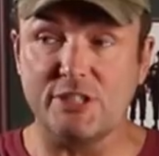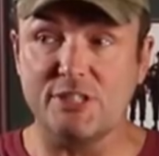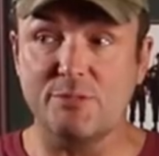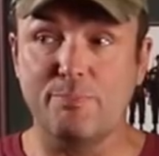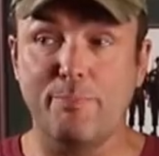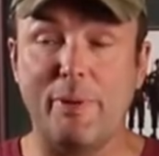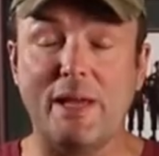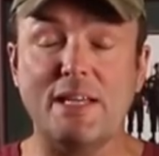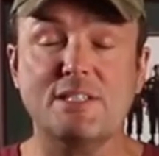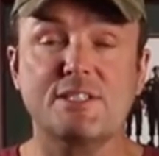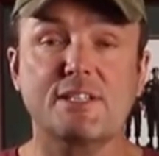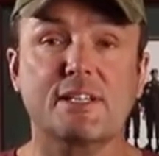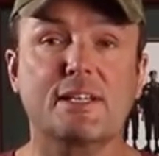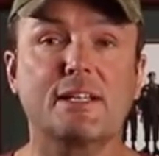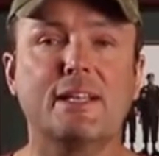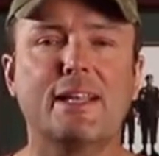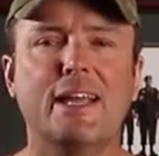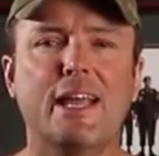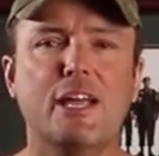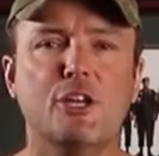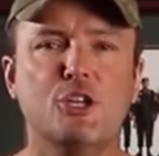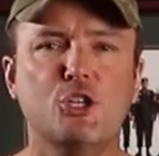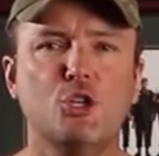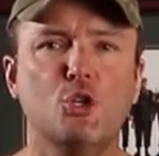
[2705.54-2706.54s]
is
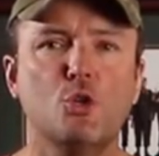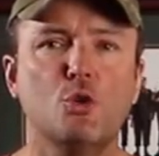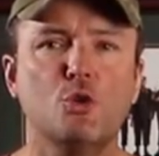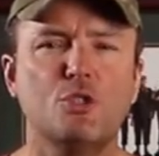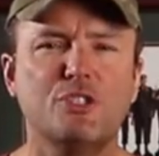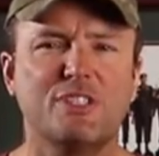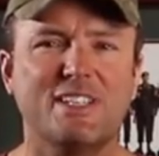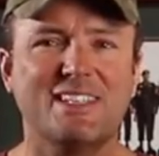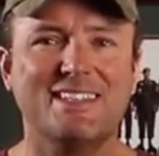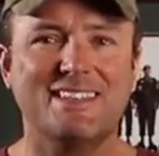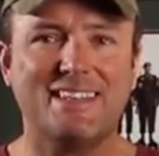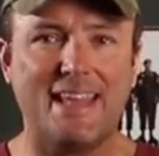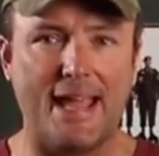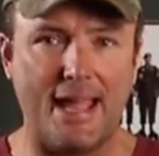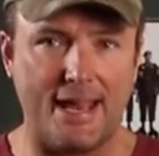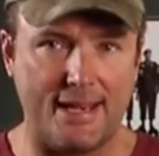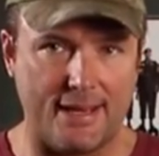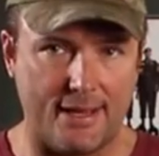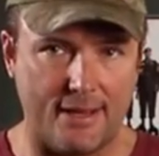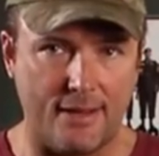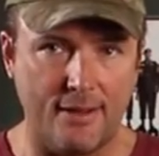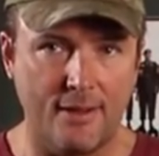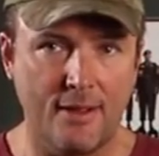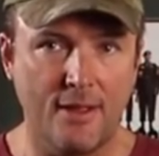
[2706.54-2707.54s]
basically a huge
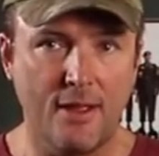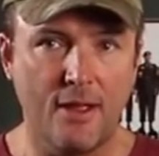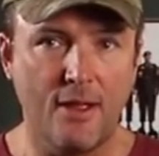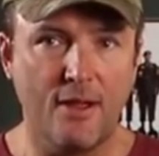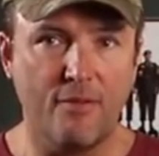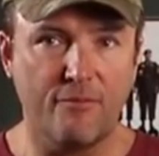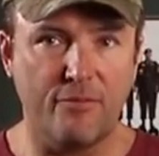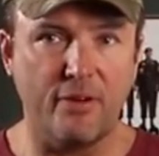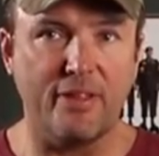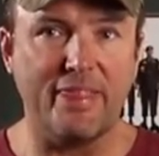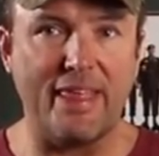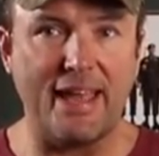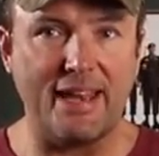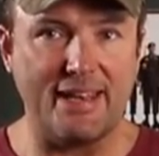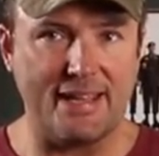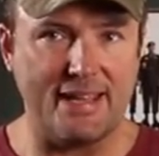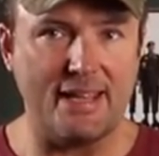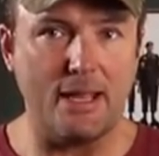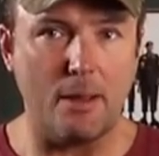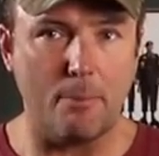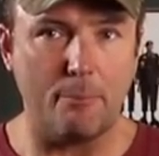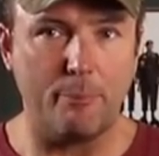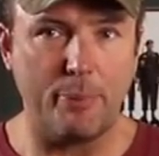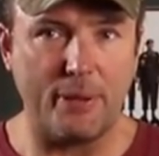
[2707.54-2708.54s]
antenna for that
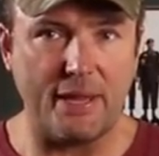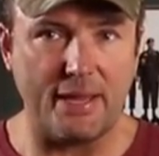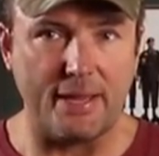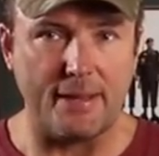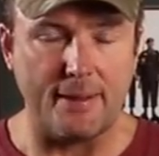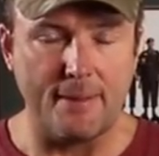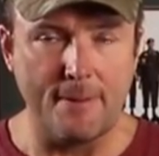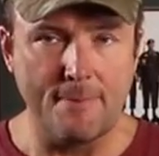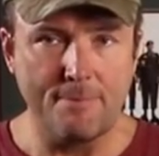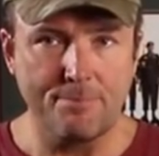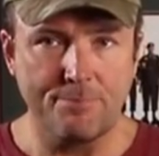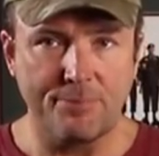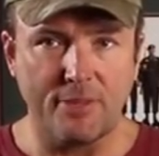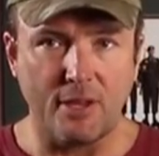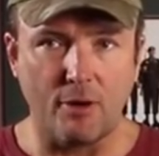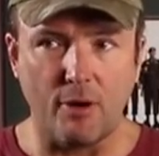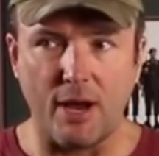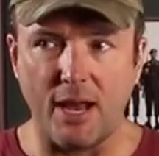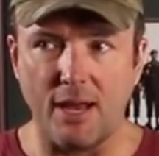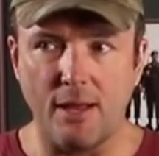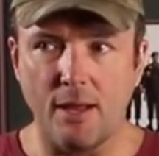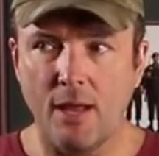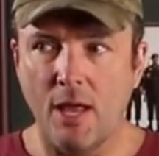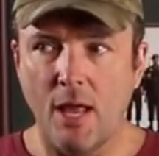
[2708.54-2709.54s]
EMP,
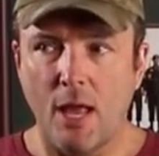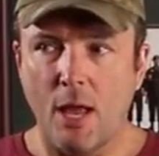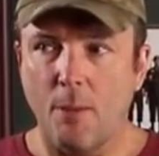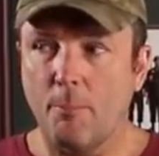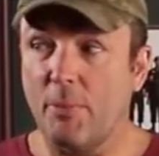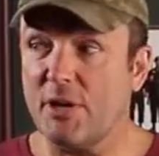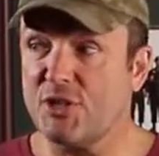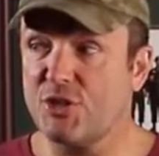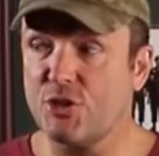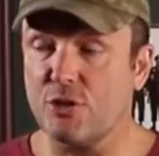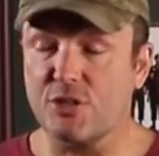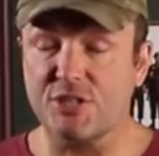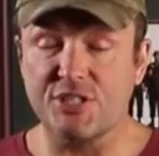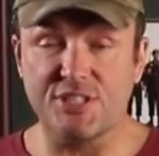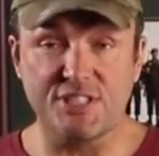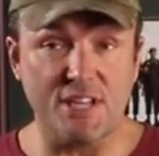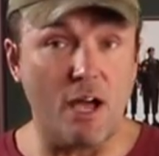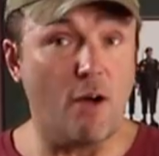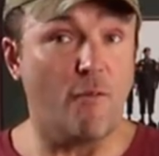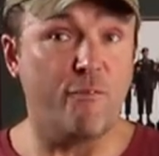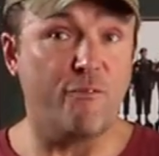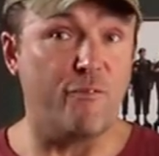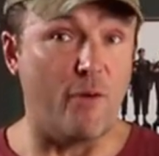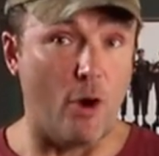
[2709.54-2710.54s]
right? But your
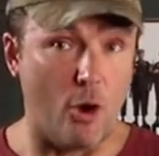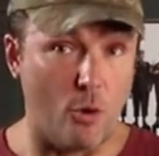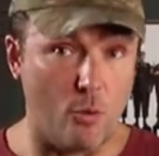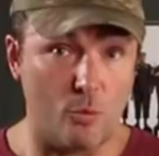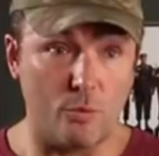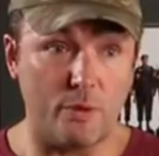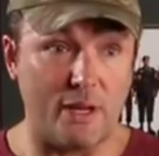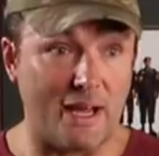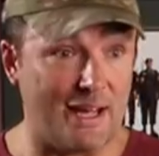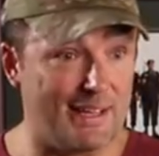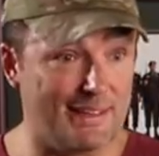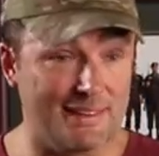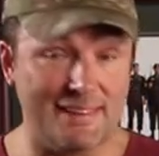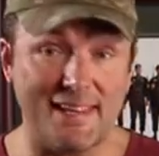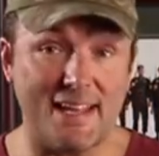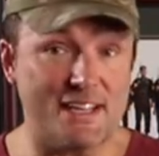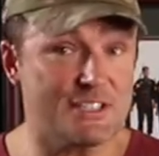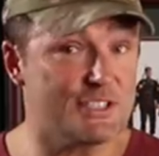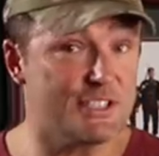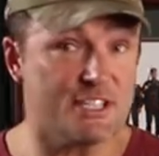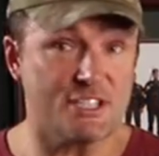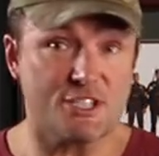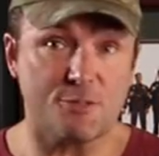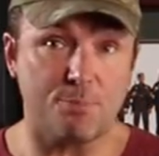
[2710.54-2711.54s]
cell phone,
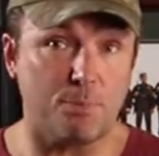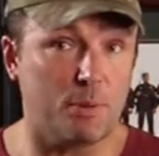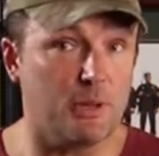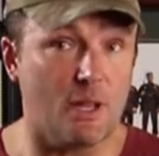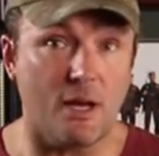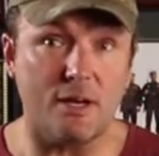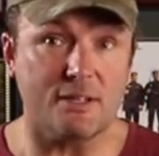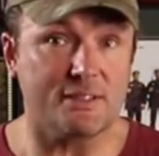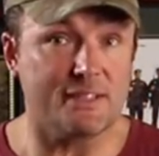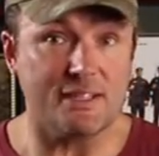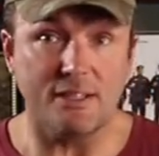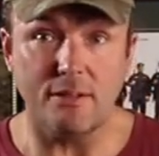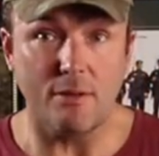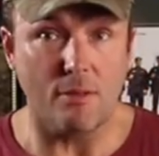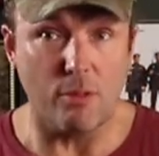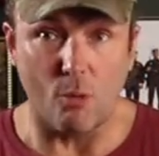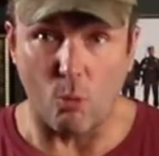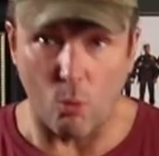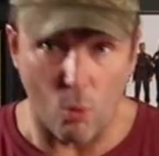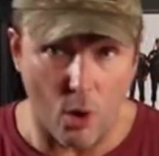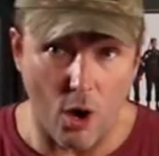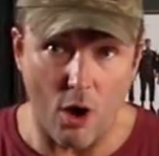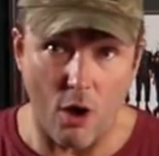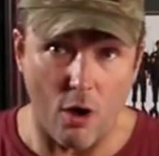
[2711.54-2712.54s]
unless it's plugged into the
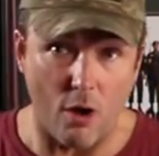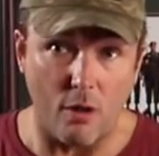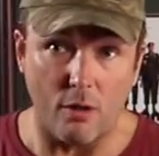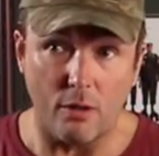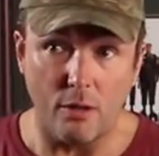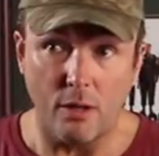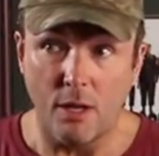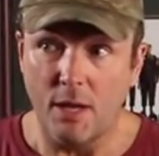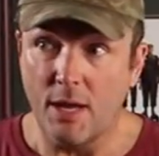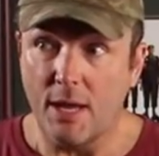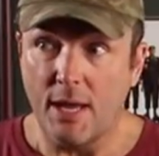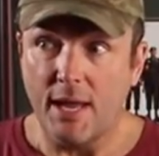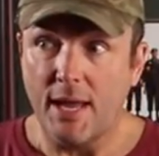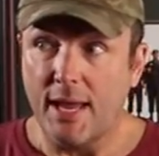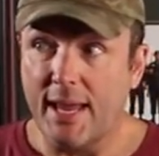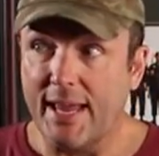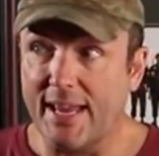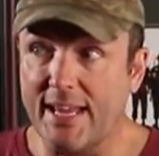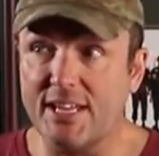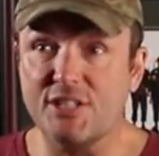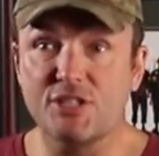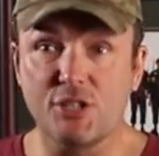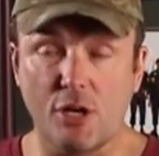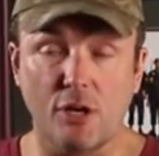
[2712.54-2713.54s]
wall,
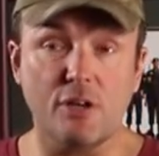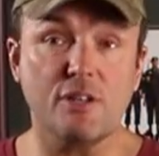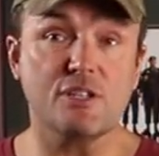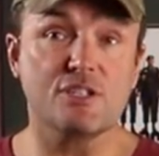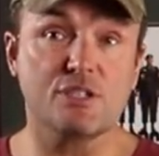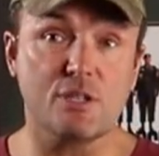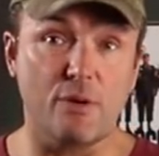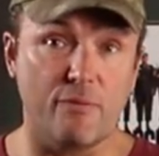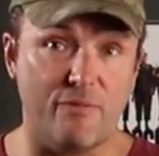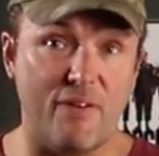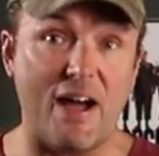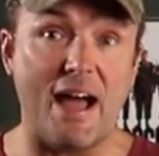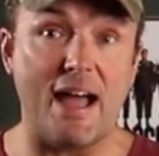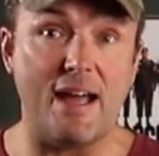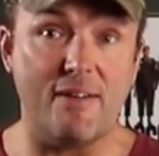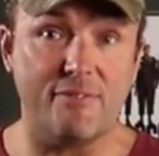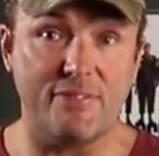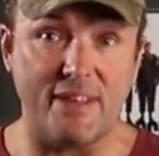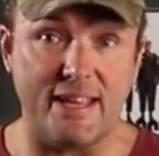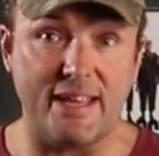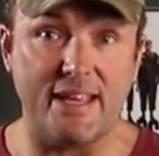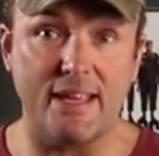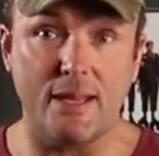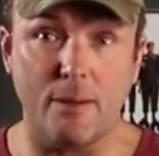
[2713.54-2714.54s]
is going to survive
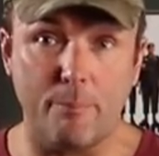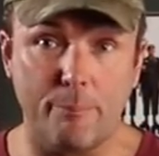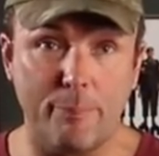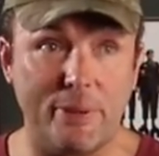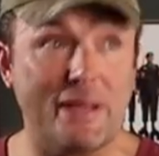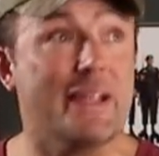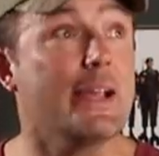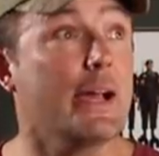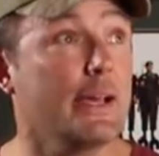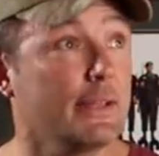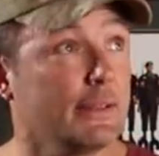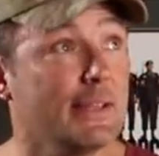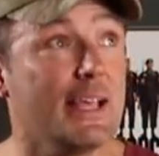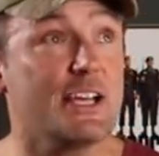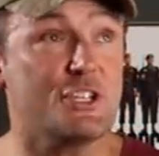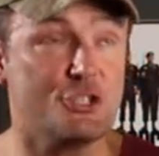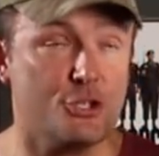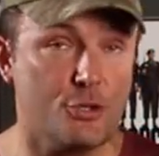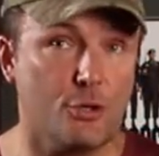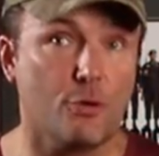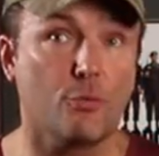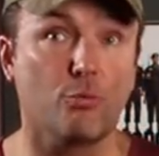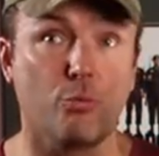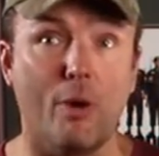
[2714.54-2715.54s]
the EMP unless
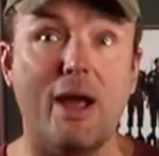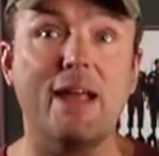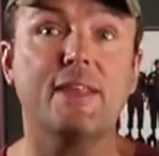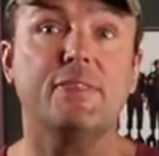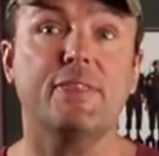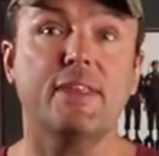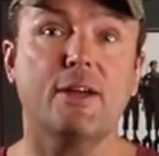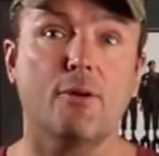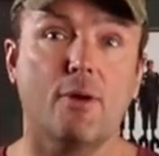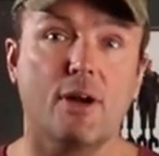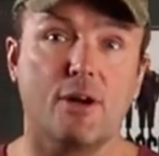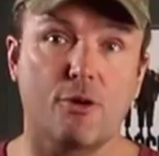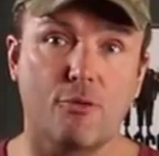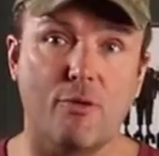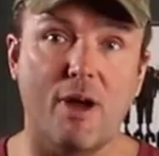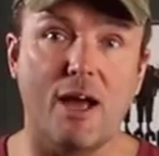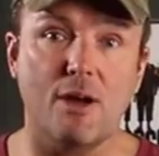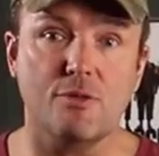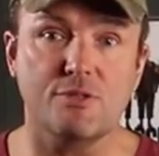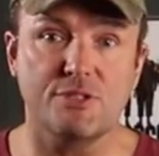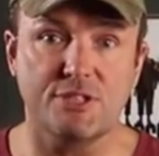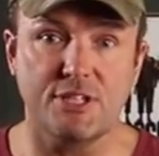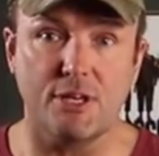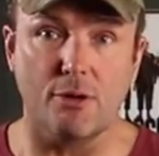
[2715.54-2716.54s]
you're right there at
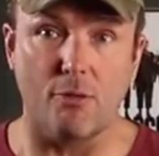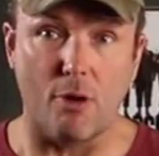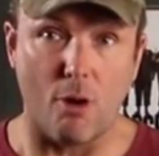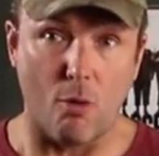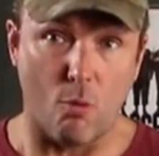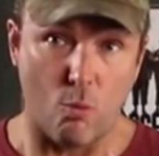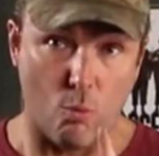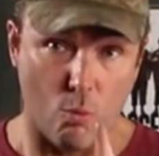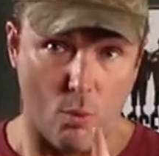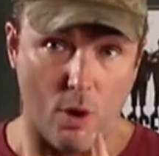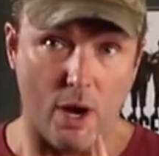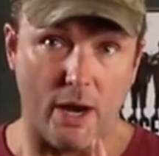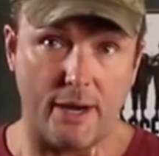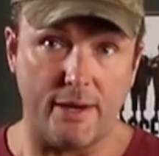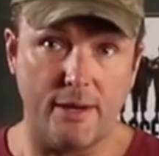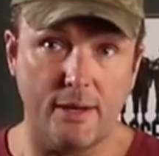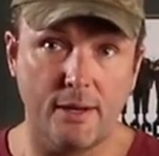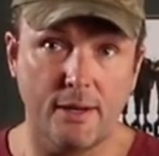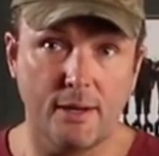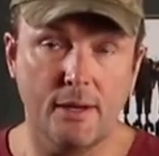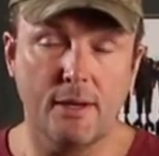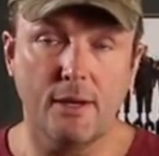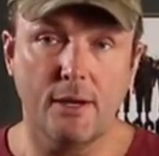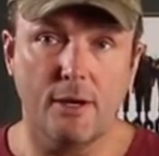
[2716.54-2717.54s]
ground zero one,
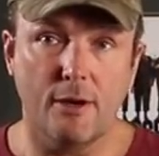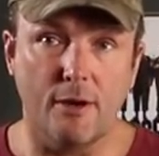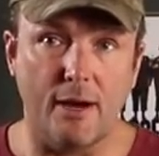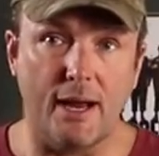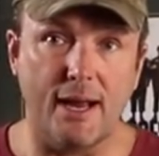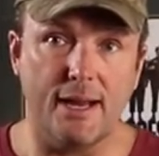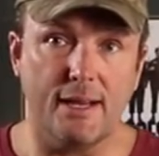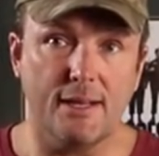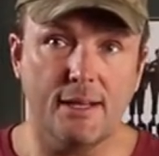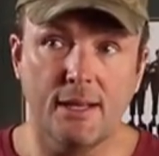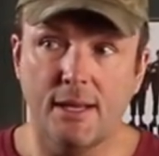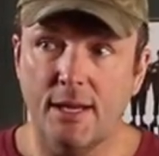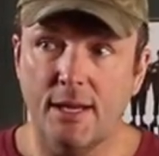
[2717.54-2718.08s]
right?